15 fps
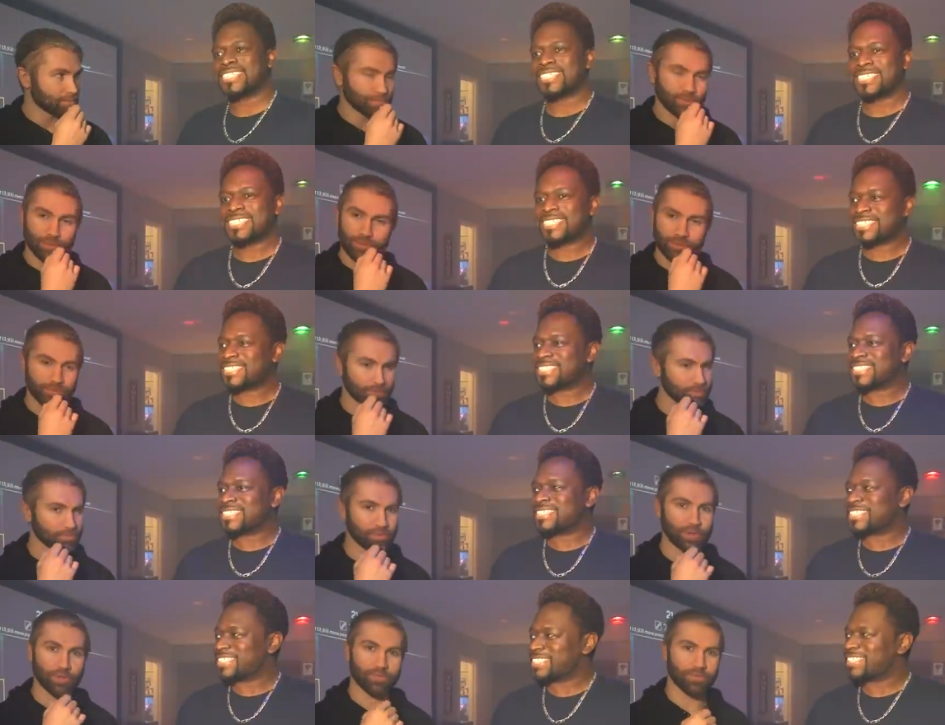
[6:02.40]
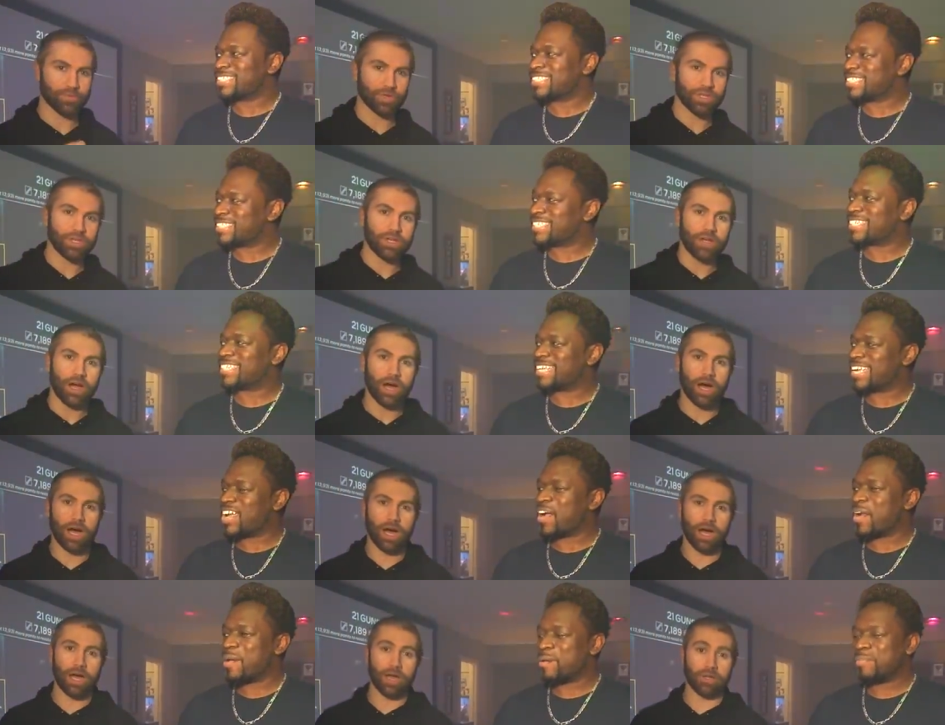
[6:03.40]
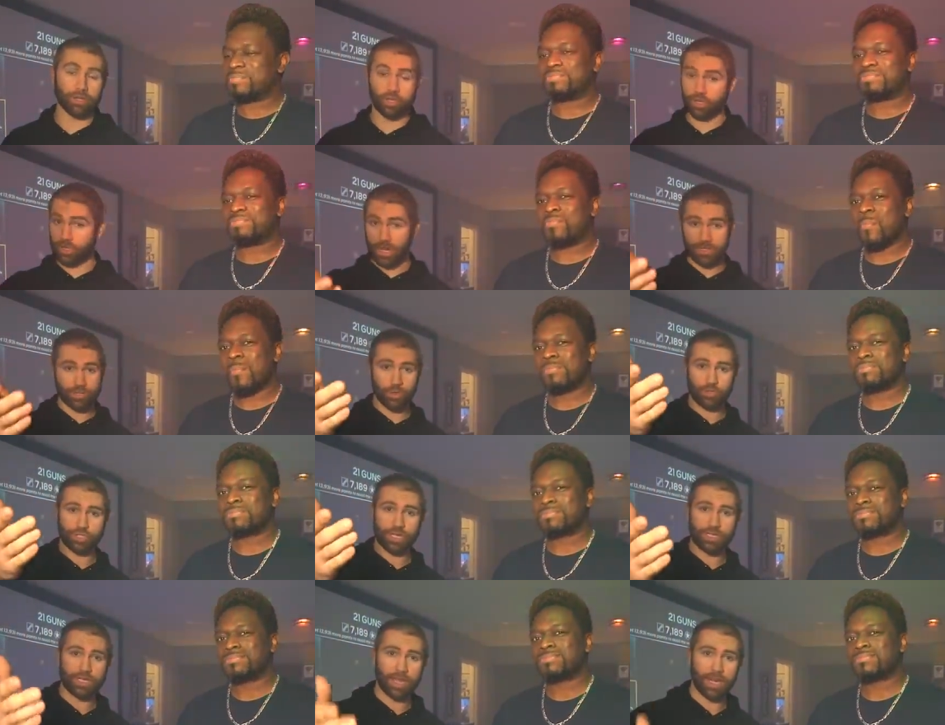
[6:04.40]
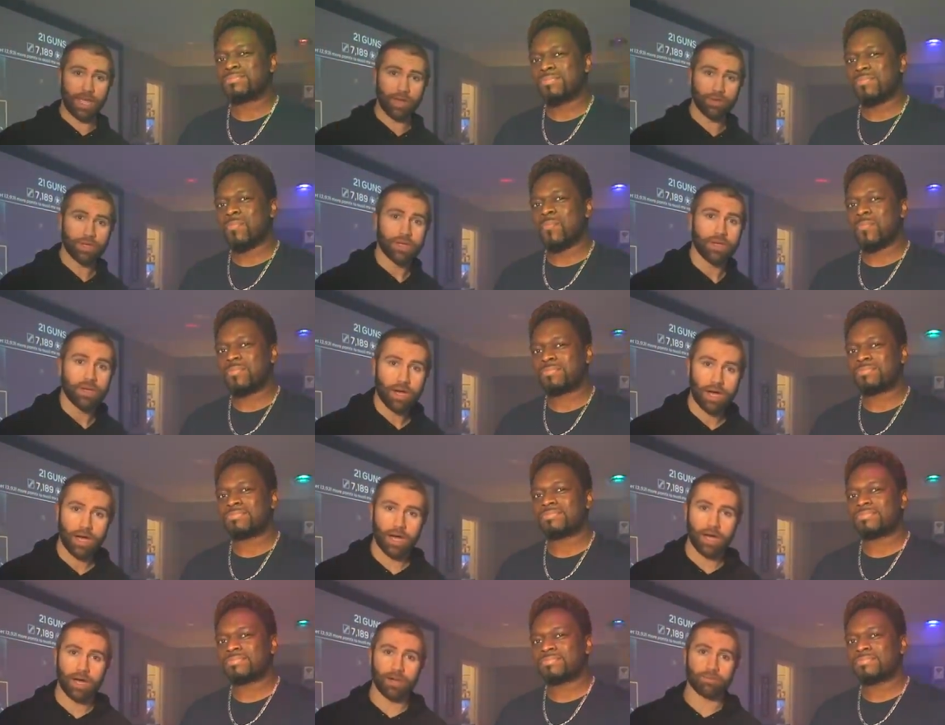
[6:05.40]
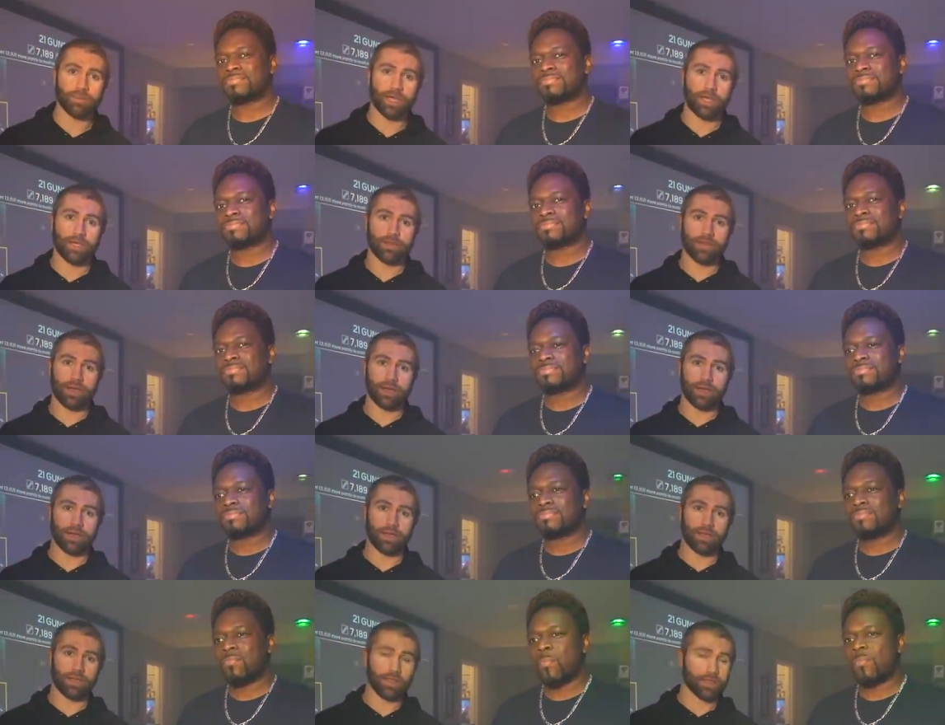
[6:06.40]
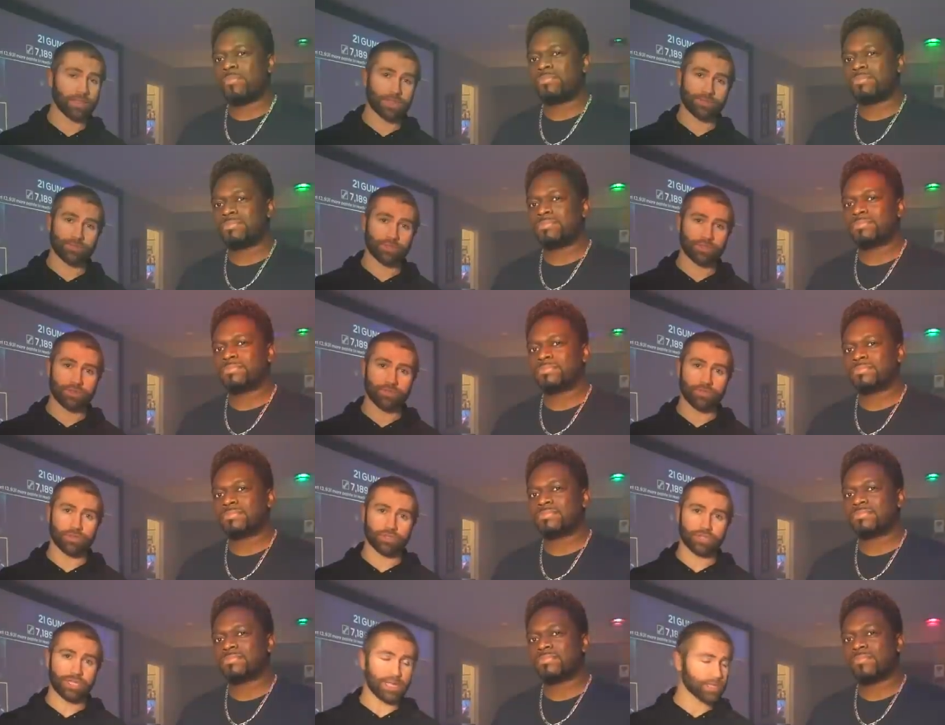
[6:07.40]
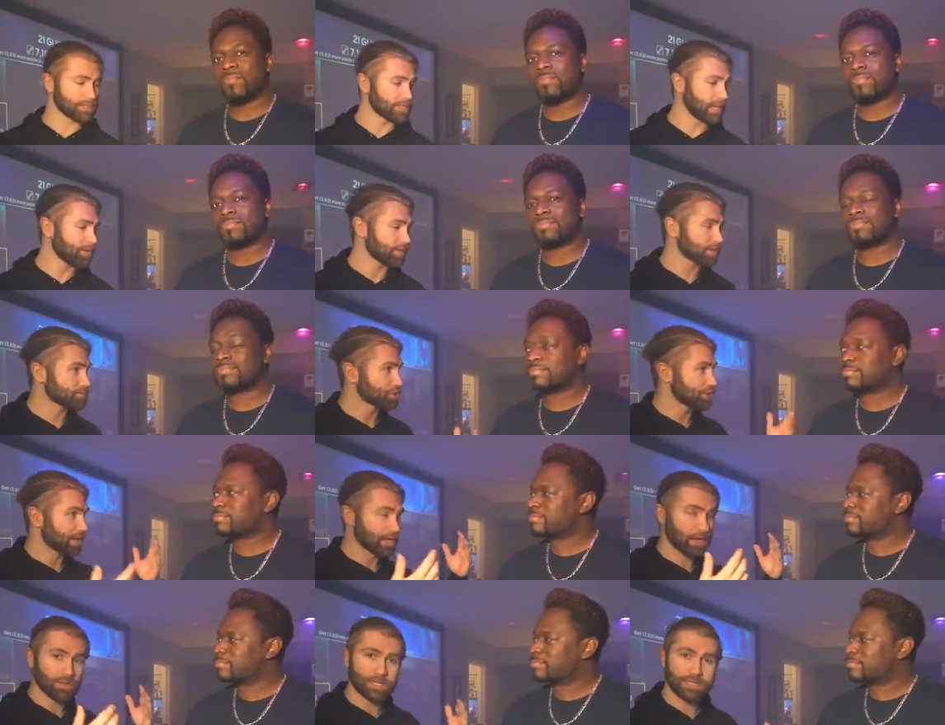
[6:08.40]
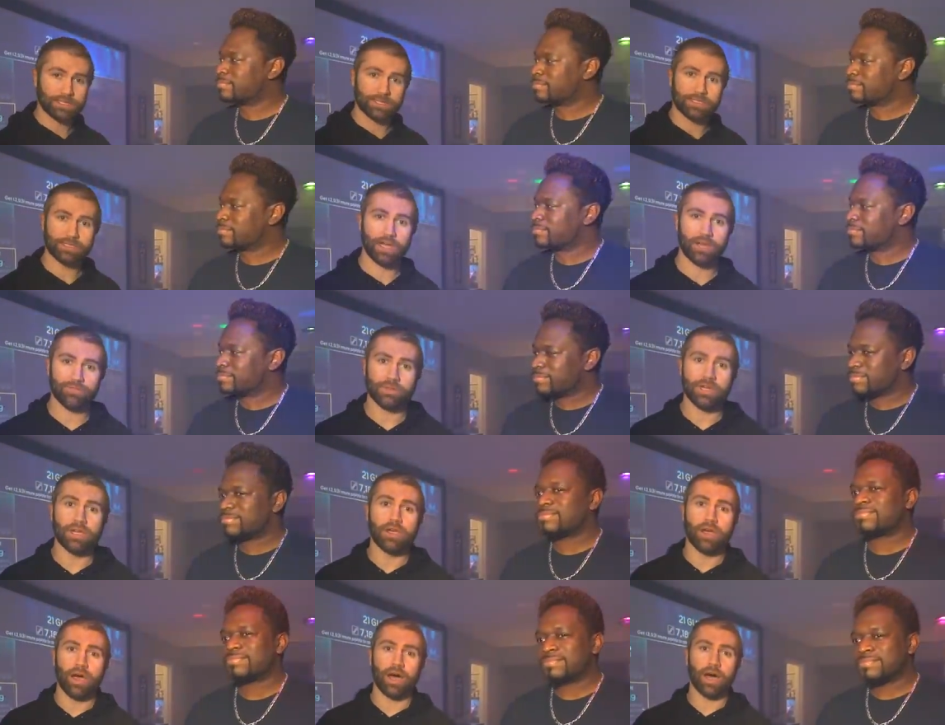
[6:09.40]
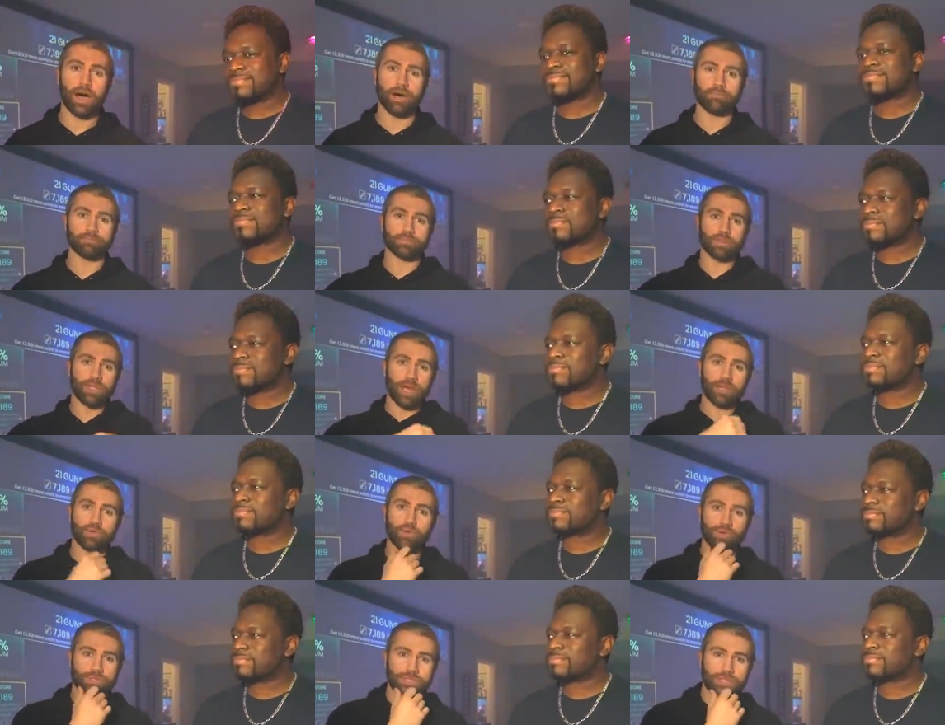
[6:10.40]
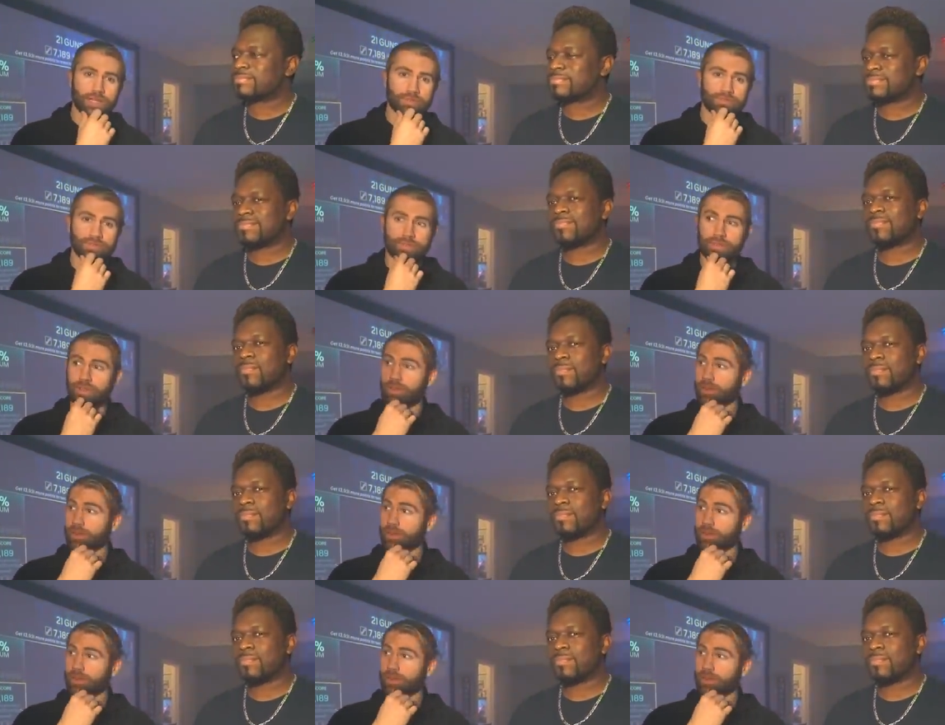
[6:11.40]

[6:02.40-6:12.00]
Speaker 1: Beautiful, beautiful. Uh, guys, go and check that out. Um, and, uh, and, and thanks for for checking this out. Thanks for checking out Lee's stuff. Um, a lot of cool stuff